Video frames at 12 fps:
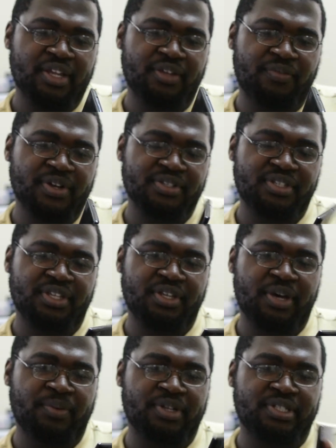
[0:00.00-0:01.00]
The first thing I
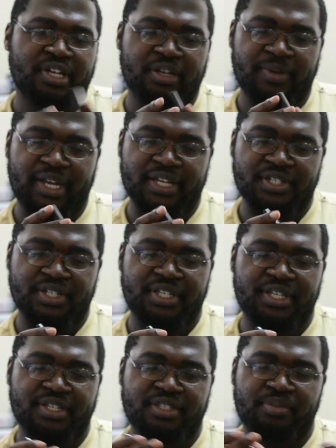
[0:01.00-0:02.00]
want to talk about actually
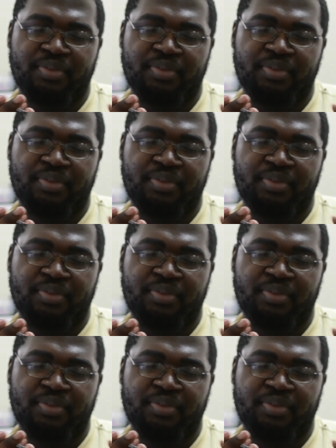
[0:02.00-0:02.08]
is the